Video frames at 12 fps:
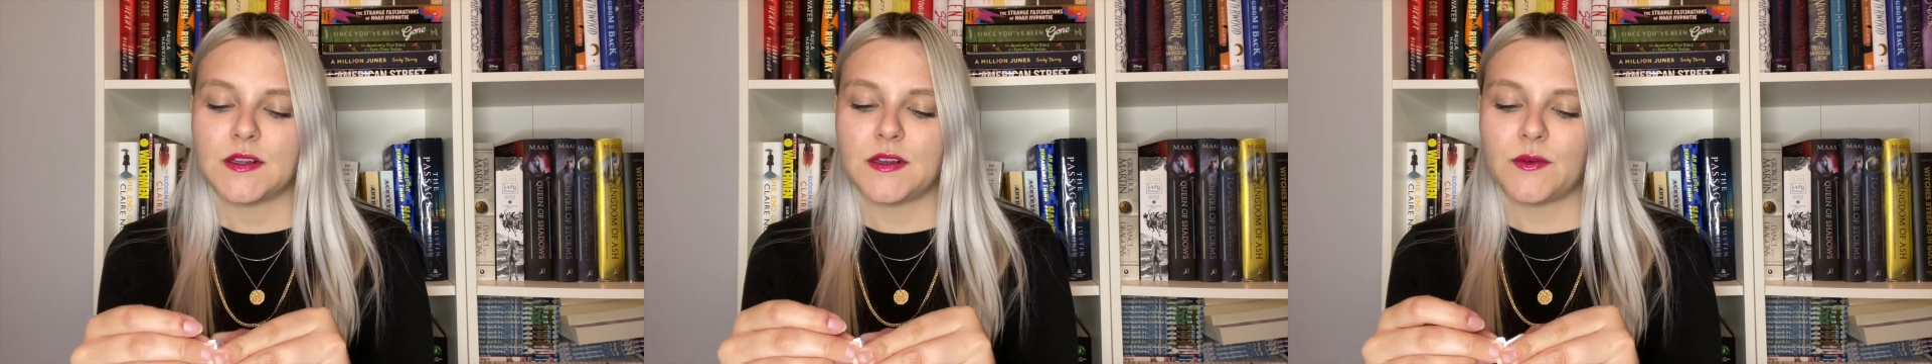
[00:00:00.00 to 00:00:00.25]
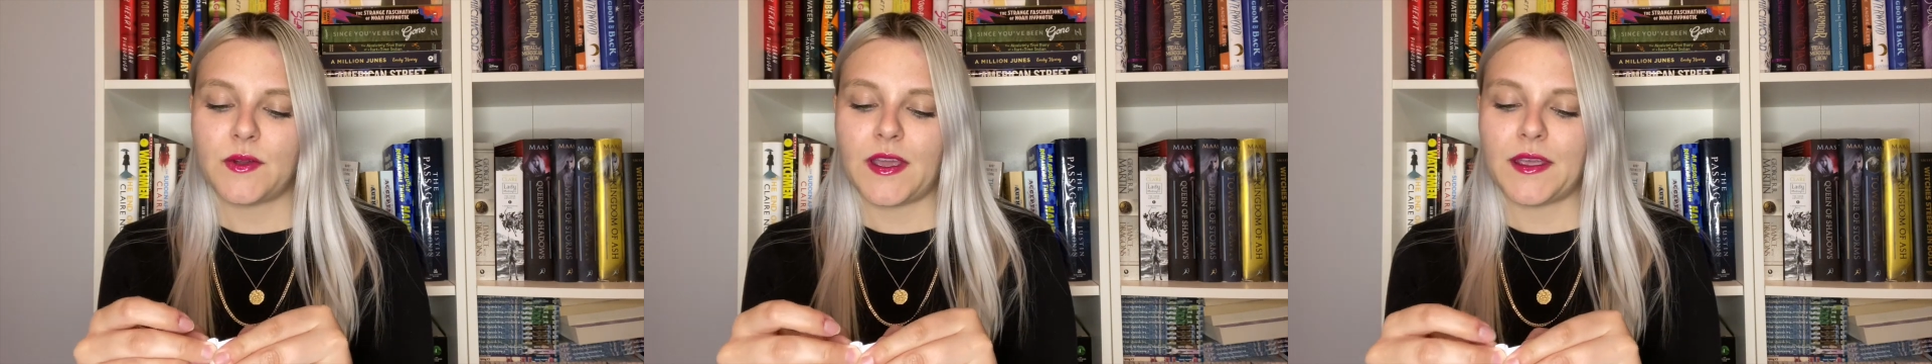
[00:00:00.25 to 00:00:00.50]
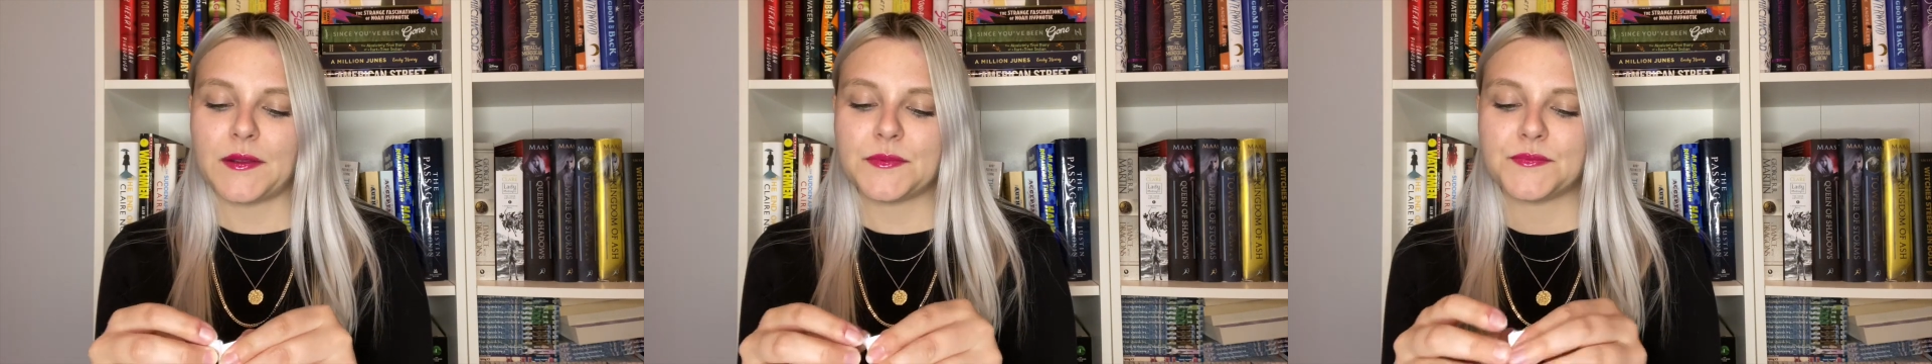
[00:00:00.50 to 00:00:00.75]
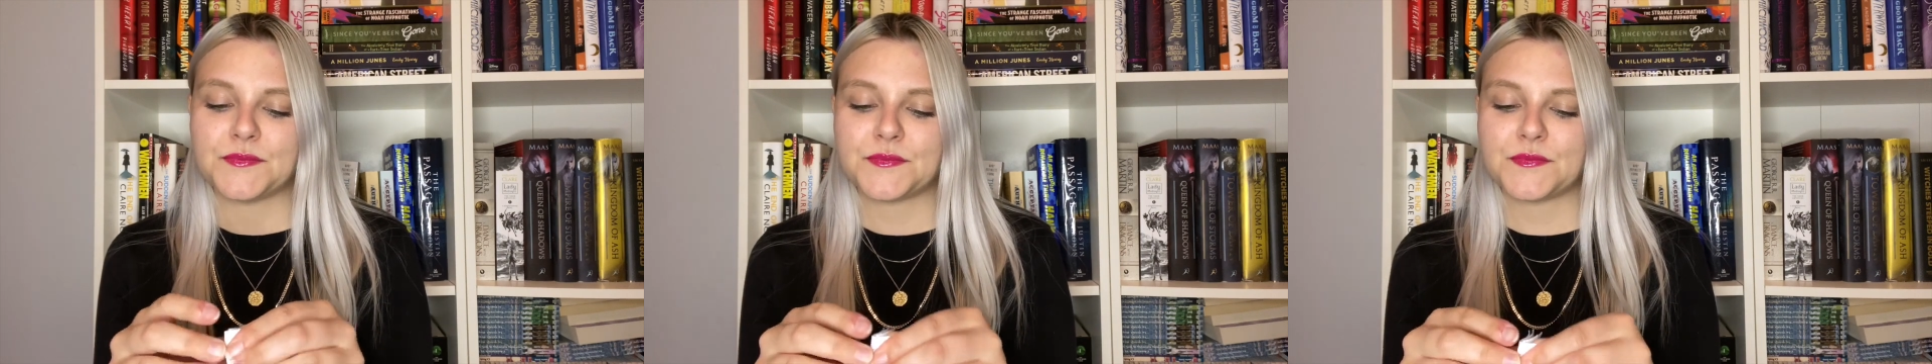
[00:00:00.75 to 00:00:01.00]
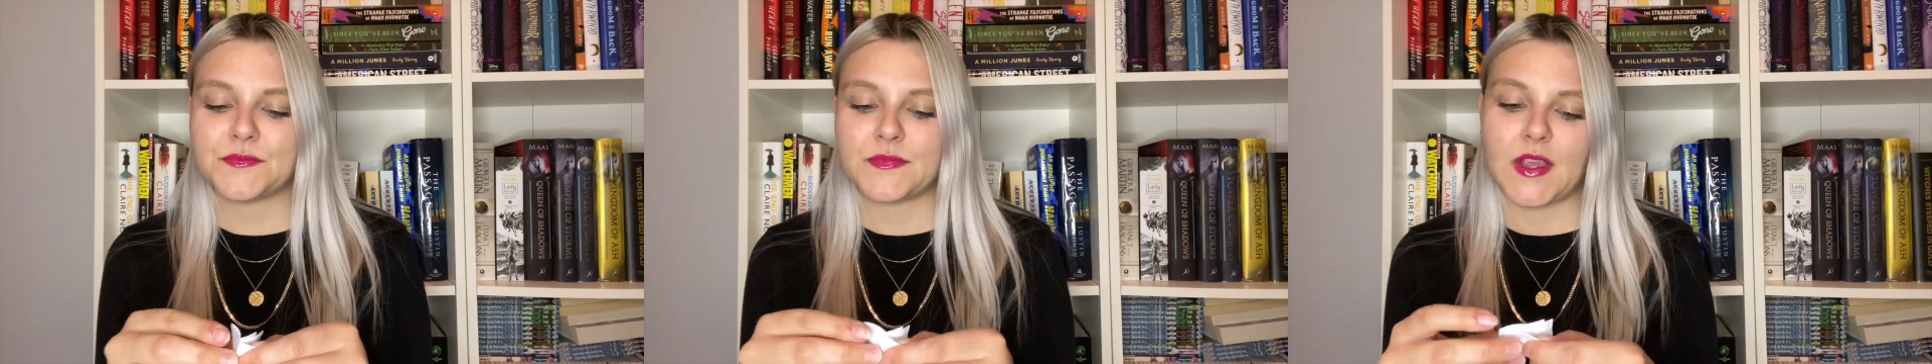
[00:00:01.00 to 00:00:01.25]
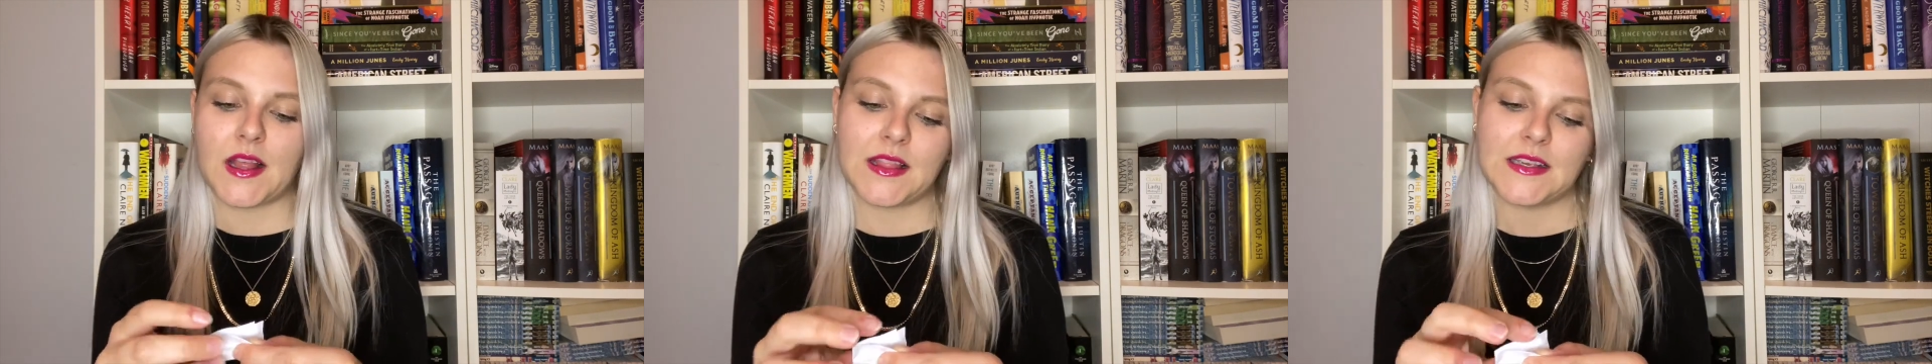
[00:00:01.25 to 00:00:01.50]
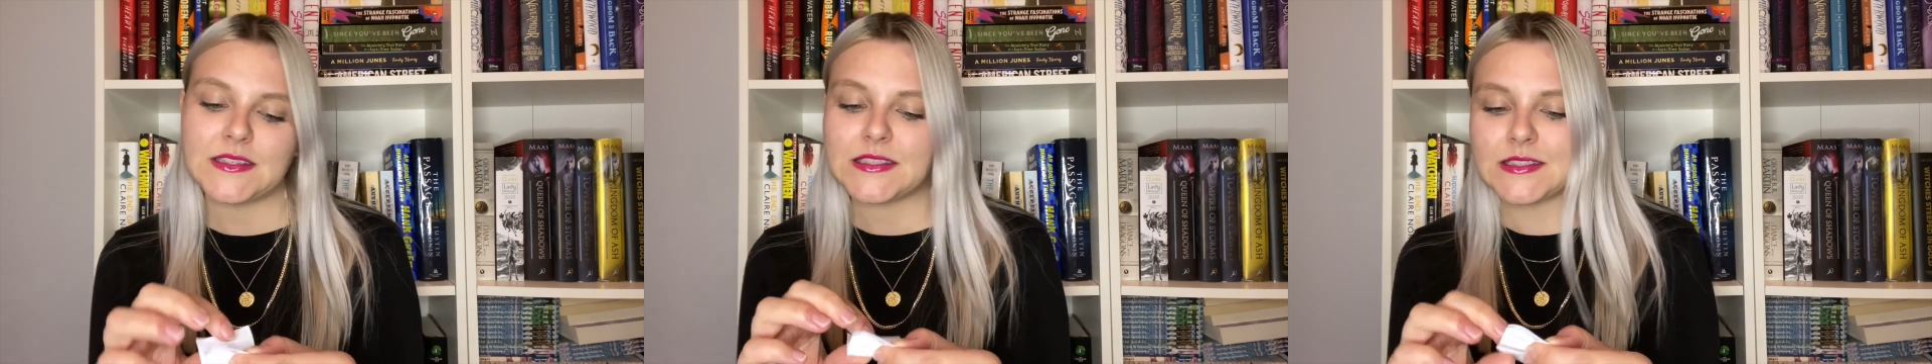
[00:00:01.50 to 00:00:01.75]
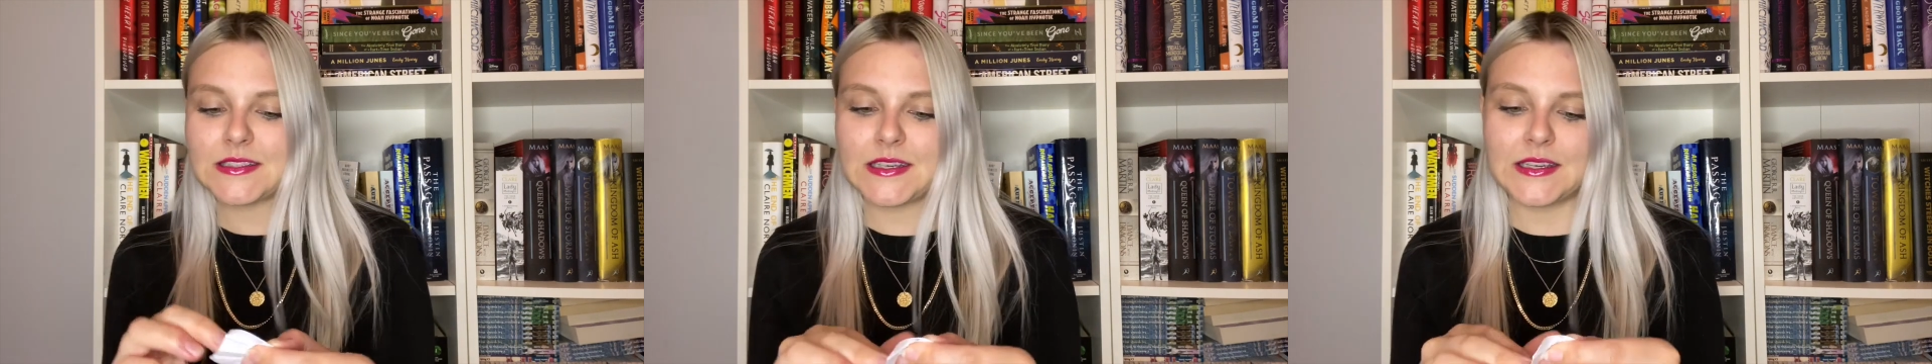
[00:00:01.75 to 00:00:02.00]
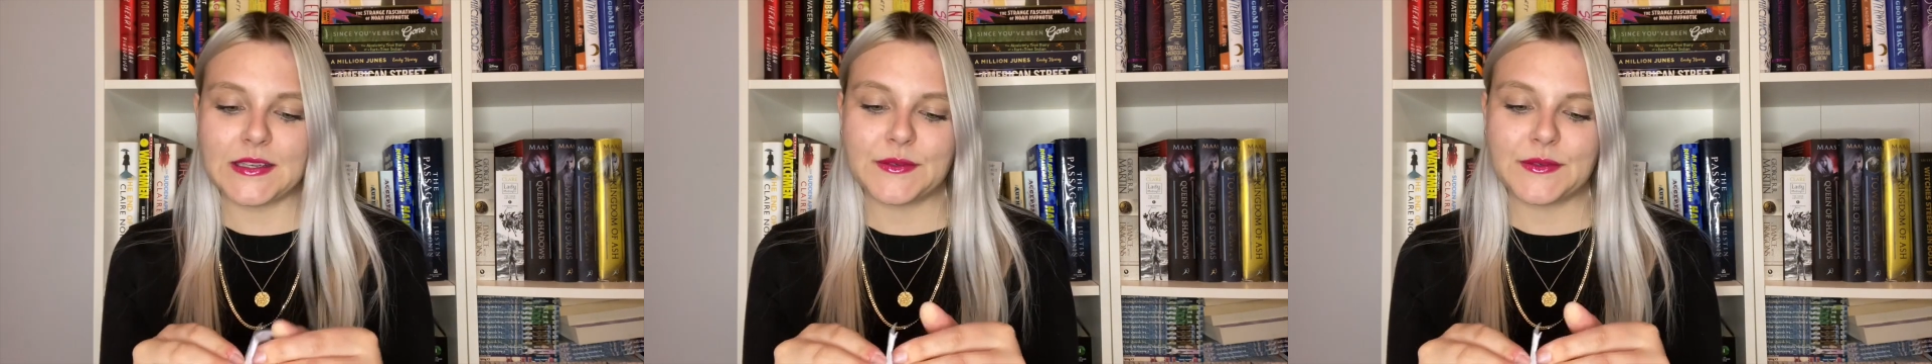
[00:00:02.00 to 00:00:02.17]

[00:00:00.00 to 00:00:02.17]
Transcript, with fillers: Okay. Let's see.